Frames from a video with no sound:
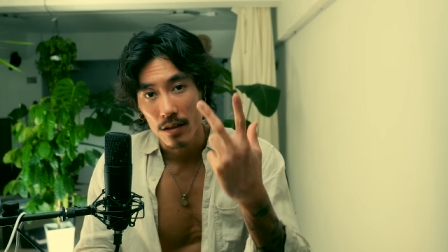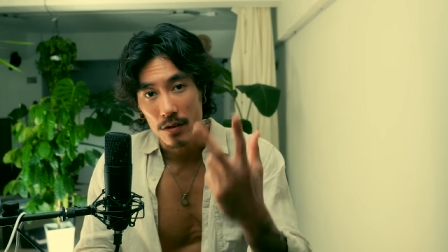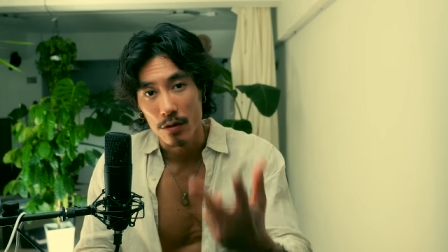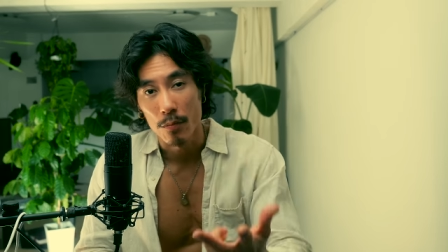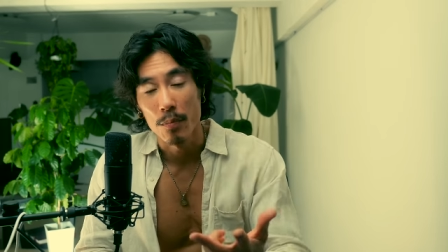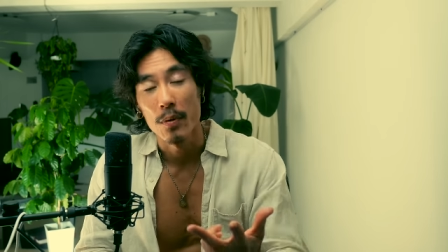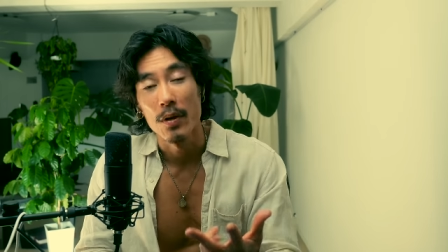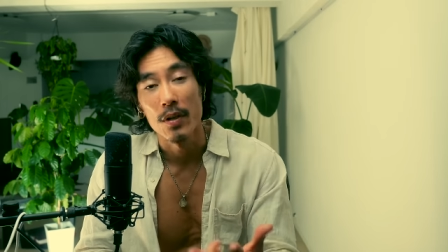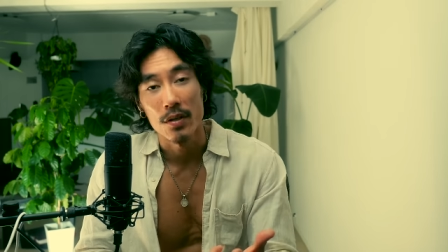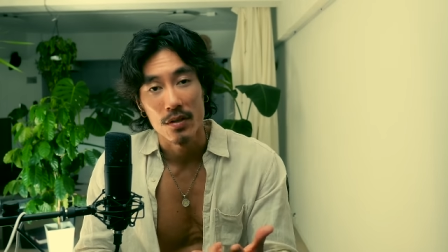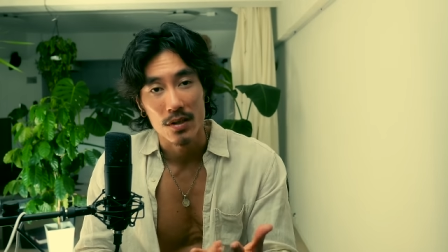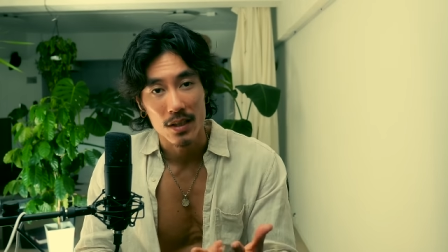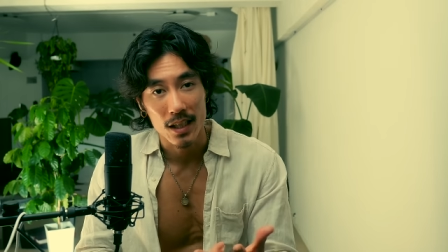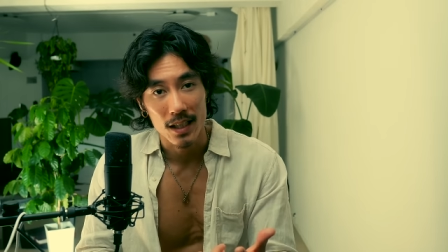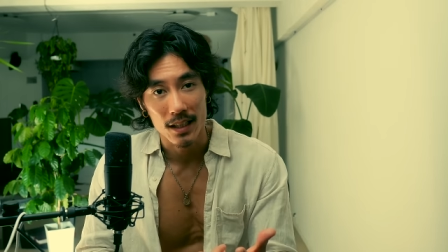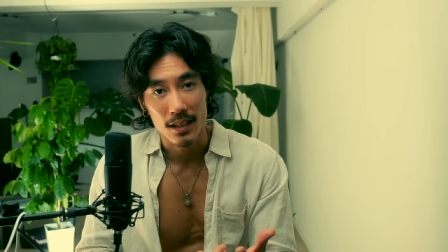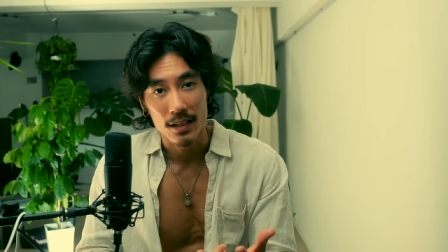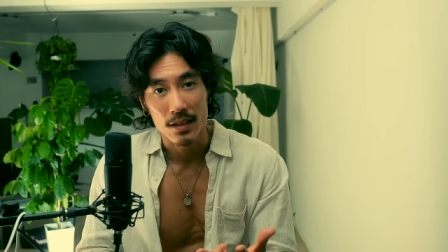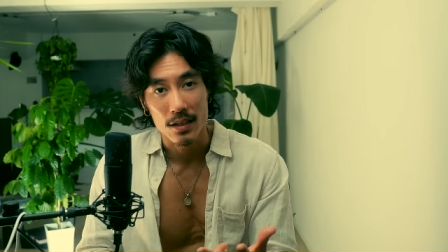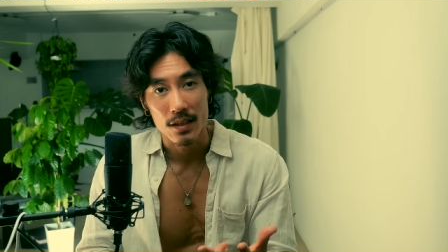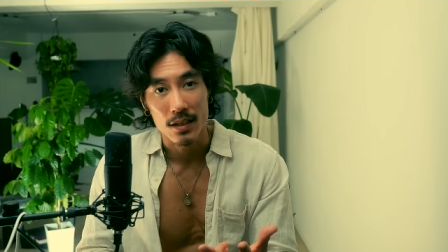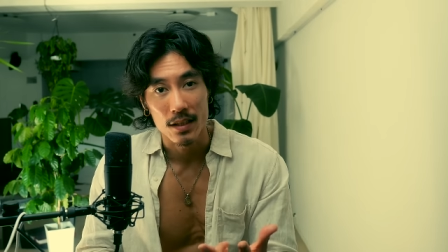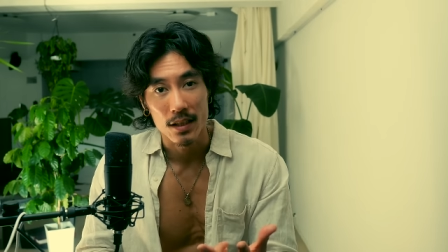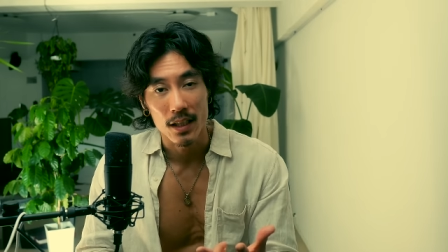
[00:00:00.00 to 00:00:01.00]
your
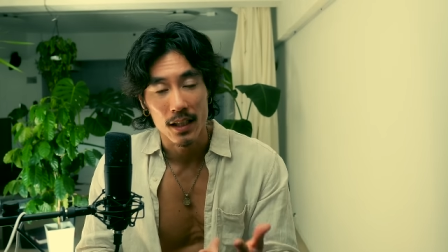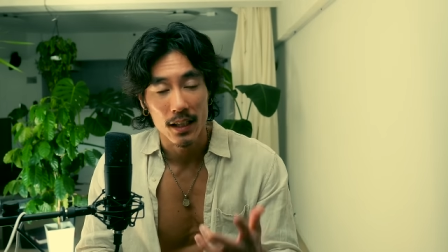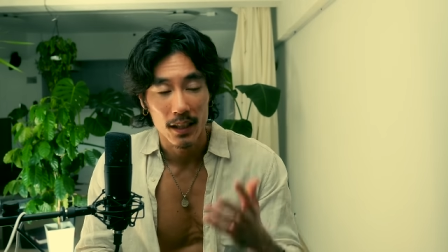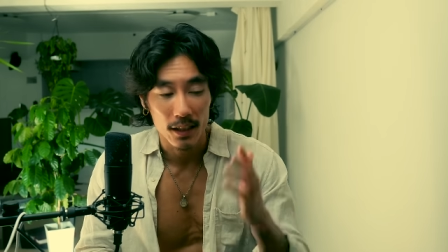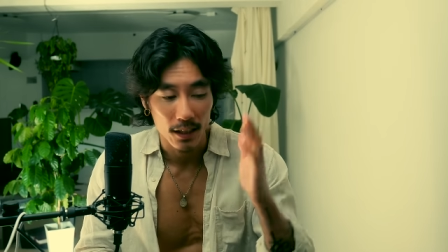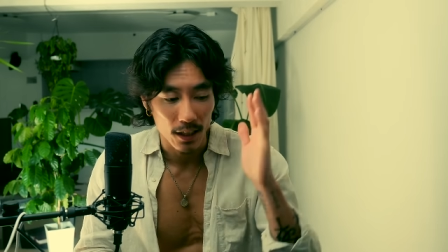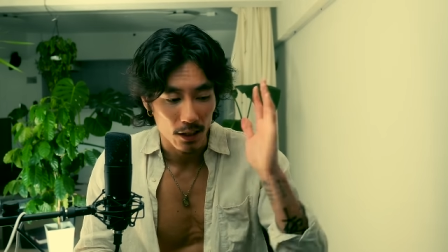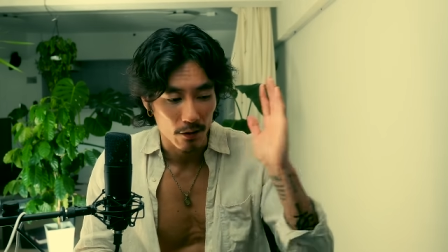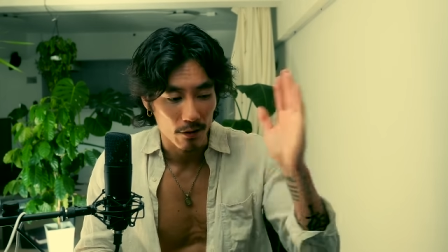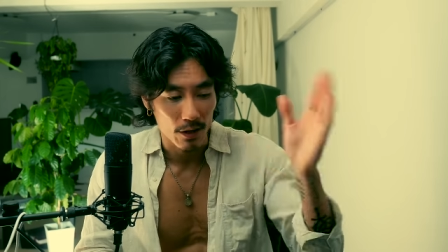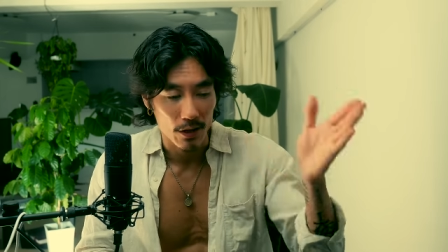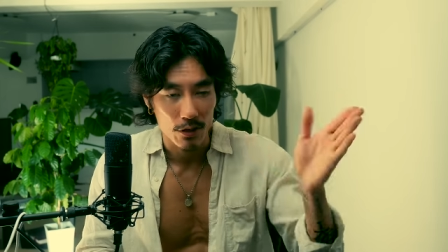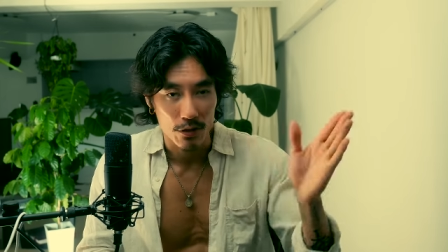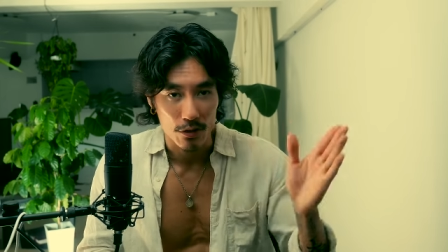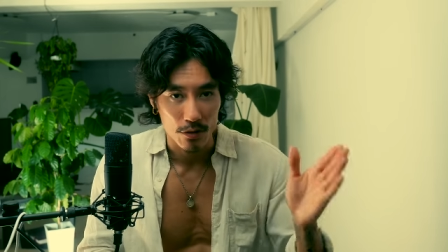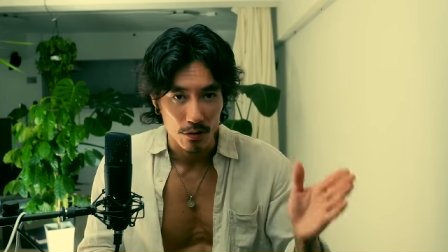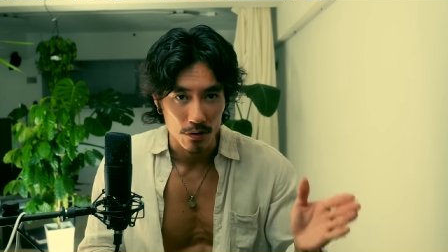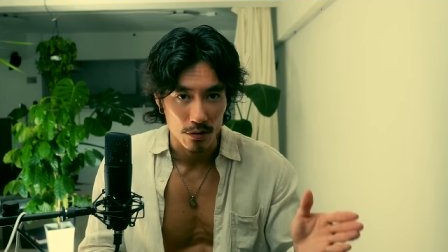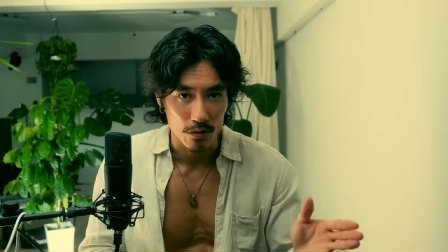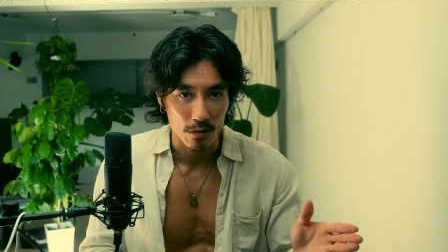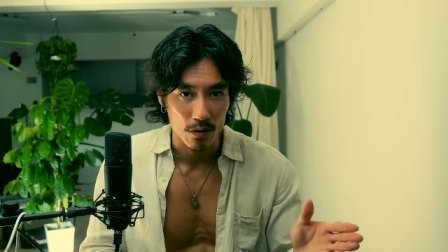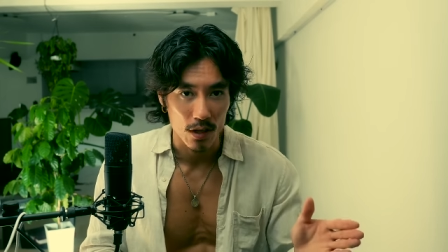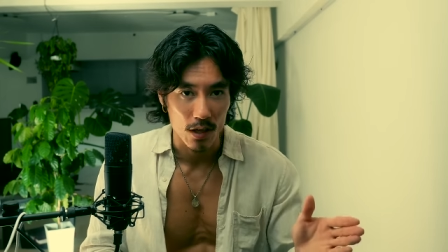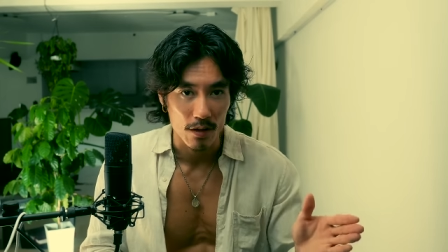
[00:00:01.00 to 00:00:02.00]
personality and a direction
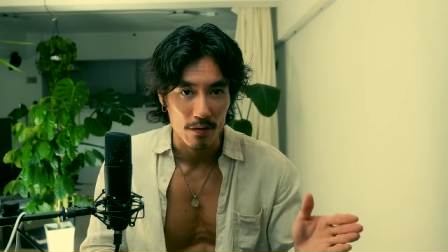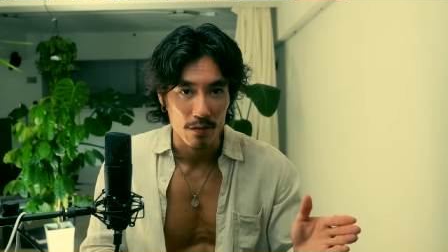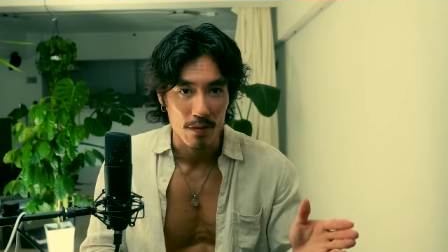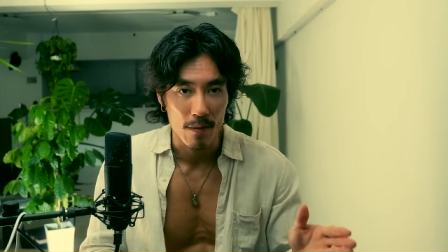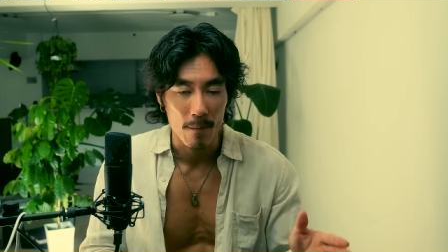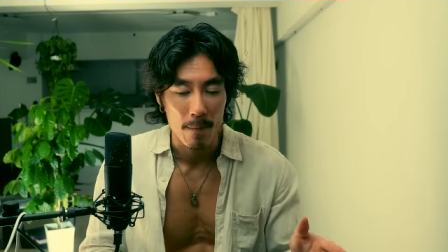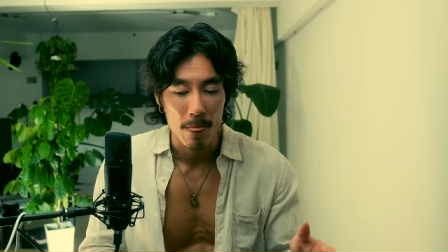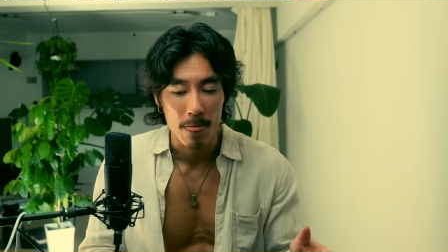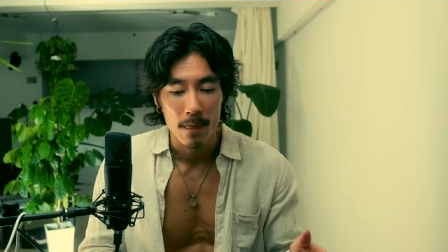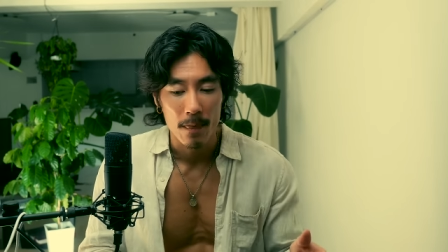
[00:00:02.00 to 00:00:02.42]
to your life.